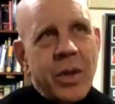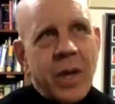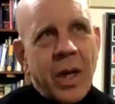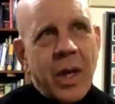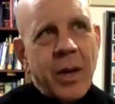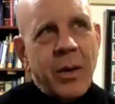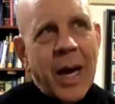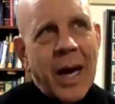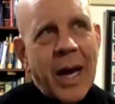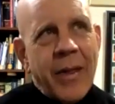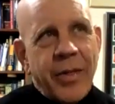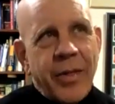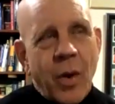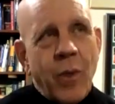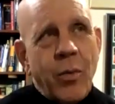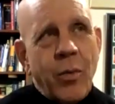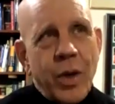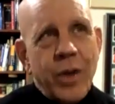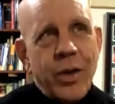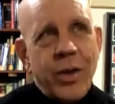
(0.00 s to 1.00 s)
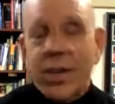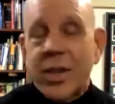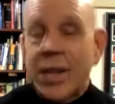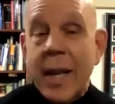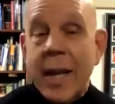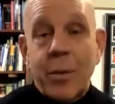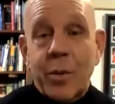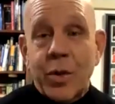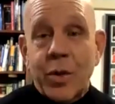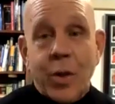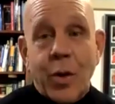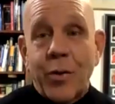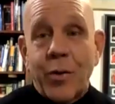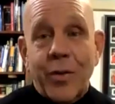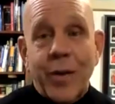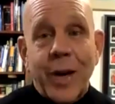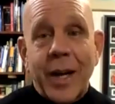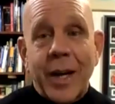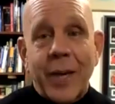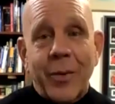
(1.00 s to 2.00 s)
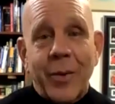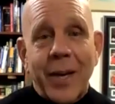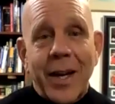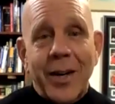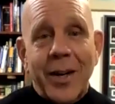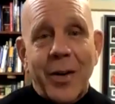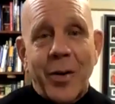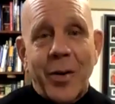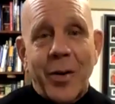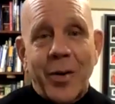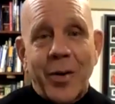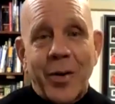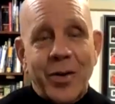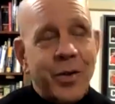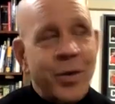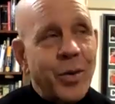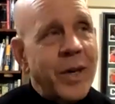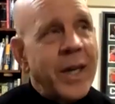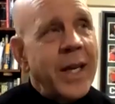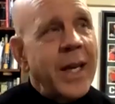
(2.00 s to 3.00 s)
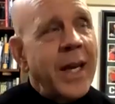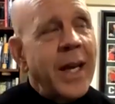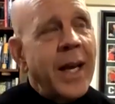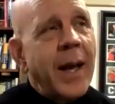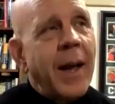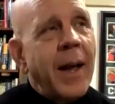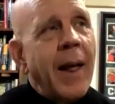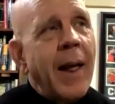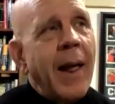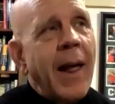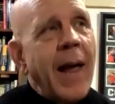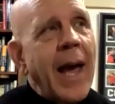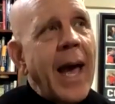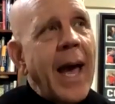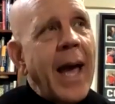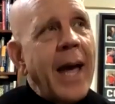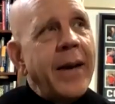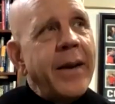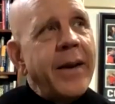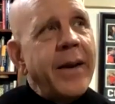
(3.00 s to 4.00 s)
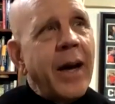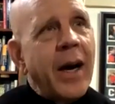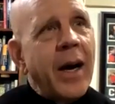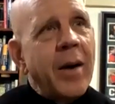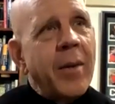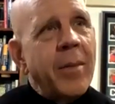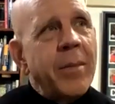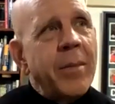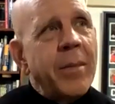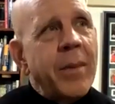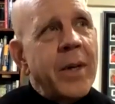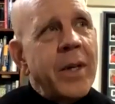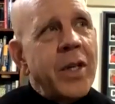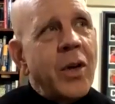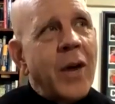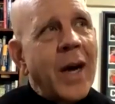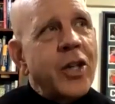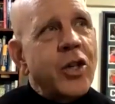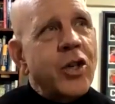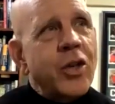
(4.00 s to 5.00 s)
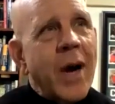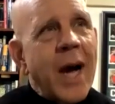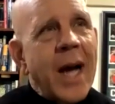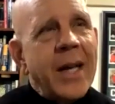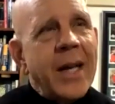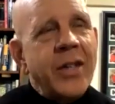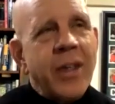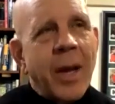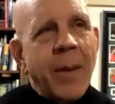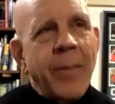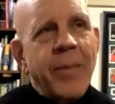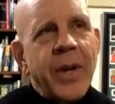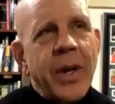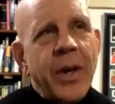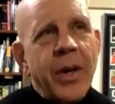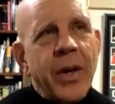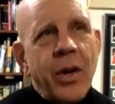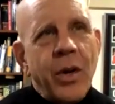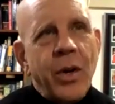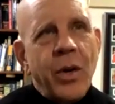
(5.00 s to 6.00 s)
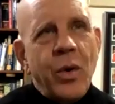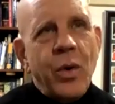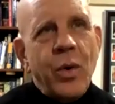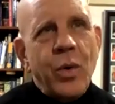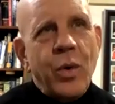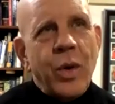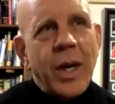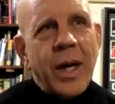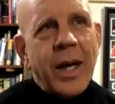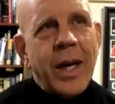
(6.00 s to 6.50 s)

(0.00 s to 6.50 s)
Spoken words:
I thought real estate was over. I created a whole story, and, I tried something new, and